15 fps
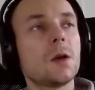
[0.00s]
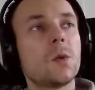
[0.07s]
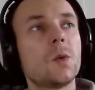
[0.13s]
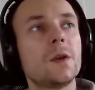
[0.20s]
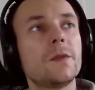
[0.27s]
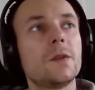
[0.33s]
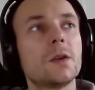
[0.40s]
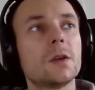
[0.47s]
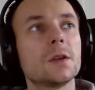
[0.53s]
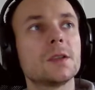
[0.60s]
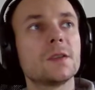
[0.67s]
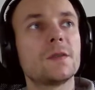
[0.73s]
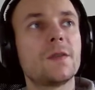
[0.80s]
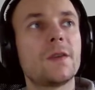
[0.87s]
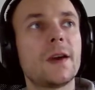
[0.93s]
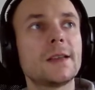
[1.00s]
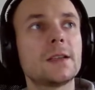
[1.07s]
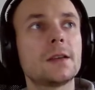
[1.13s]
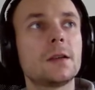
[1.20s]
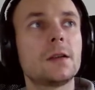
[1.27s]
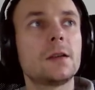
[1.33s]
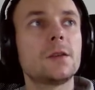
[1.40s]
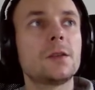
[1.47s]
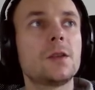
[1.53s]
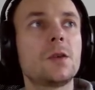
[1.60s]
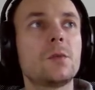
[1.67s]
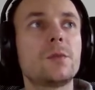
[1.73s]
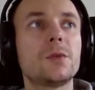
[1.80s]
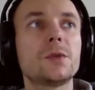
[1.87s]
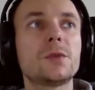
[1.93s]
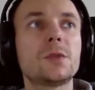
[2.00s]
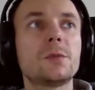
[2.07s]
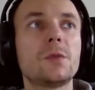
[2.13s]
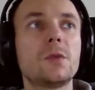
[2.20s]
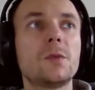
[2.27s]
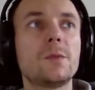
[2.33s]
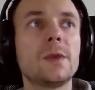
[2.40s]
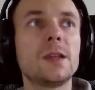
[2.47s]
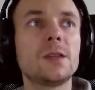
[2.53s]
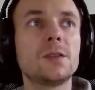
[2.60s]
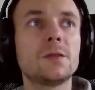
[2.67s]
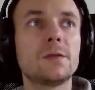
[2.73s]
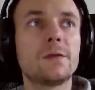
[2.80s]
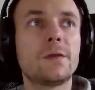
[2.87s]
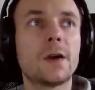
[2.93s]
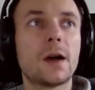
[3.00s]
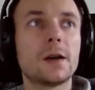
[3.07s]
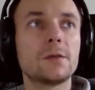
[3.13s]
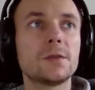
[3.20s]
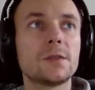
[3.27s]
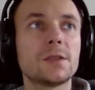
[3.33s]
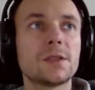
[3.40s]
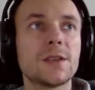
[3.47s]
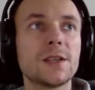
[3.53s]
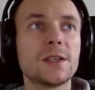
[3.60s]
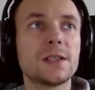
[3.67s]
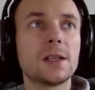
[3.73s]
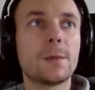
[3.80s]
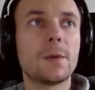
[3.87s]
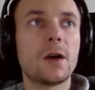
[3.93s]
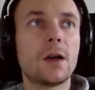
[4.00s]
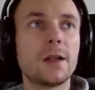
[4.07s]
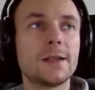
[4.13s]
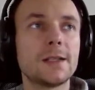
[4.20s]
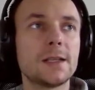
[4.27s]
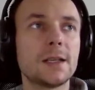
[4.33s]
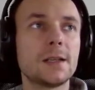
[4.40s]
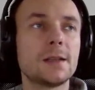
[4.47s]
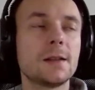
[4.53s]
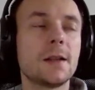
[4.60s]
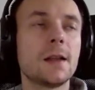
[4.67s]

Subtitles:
we've got a fatal, no bootable, medium found, system halted.